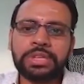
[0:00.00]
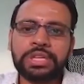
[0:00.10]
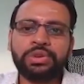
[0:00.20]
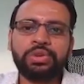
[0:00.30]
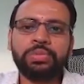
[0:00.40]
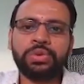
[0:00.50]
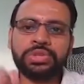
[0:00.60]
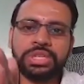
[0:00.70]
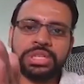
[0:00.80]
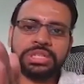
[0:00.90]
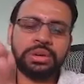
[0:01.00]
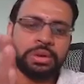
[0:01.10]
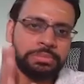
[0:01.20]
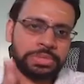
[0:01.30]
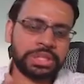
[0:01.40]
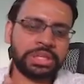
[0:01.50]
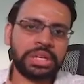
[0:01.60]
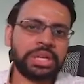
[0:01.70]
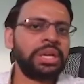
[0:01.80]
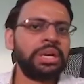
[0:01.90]
inhomogeneous object
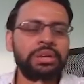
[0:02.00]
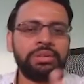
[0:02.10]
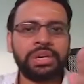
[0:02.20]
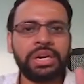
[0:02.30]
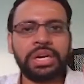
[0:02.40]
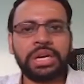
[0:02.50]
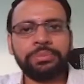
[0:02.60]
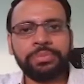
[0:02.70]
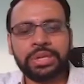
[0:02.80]
are very